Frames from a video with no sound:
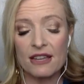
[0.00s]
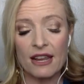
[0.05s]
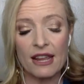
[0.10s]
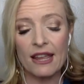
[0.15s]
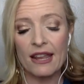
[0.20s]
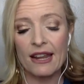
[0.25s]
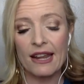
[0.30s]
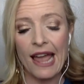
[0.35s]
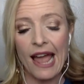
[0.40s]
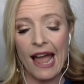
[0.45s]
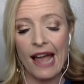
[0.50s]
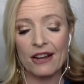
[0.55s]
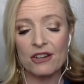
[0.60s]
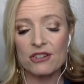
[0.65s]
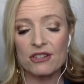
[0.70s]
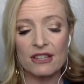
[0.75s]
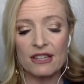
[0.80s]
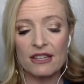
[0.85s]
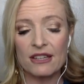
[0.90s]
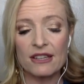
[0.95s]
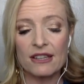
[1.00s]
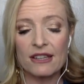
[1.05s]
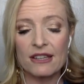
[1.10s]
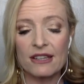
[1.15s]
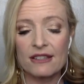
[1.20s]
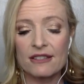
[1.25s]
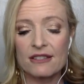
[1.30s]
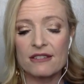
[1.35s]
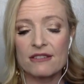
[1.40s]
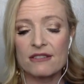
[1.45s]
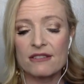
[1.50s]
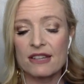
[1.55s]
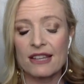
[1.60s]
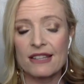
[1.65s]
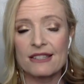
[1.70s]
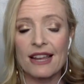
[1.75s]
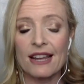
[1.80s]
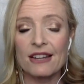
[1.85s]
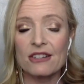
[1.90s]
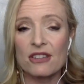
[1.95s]
And actually,
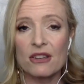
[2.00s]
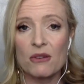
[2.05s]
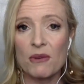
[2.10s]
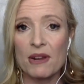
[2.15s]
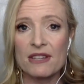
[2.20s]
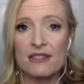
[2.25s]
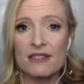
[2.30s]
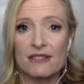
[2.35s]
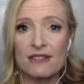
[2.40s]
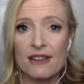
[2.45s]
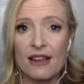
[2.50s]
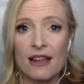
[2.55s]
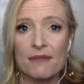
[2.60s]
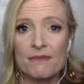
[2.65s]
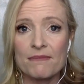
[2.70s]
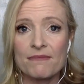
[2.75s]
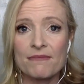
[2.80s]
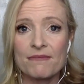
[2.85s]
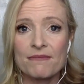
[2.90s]
it's actually a waste of time.